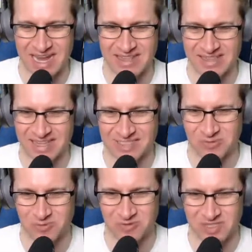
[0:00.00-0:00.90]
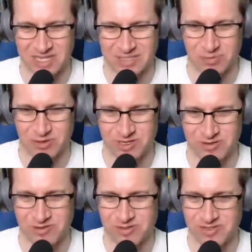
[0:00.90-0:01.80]
I think that's pretty
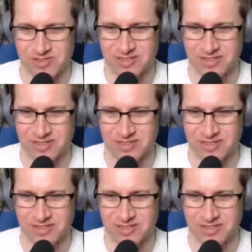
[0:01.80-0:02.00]
cool.